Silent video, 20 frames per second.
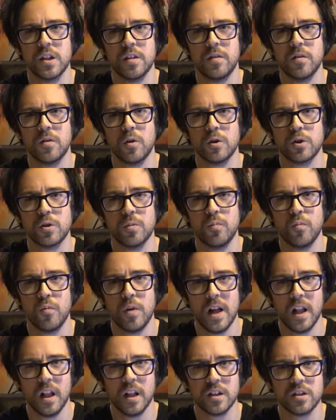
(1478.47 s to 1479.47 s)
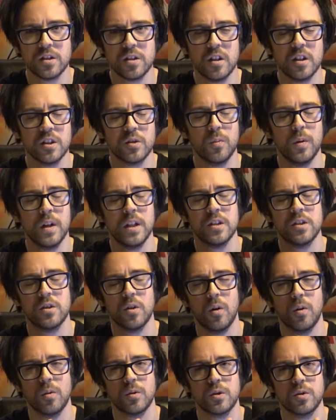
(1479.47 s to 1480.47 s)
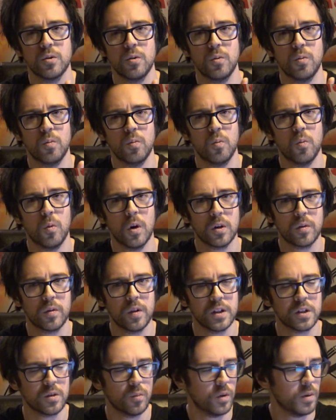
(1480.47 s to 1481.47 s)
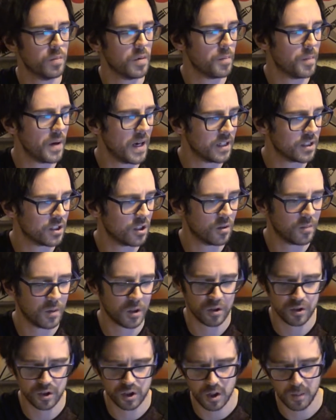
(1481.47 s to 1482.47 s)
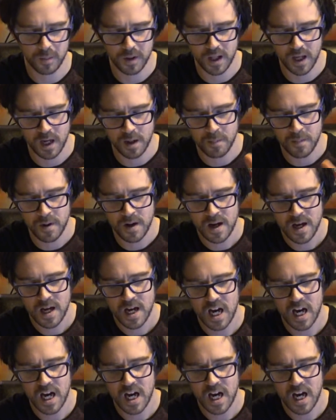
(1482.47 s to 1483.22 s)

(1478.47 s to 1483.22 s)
If you've got some relics, there's ways to also work with this a wee bit better because some of them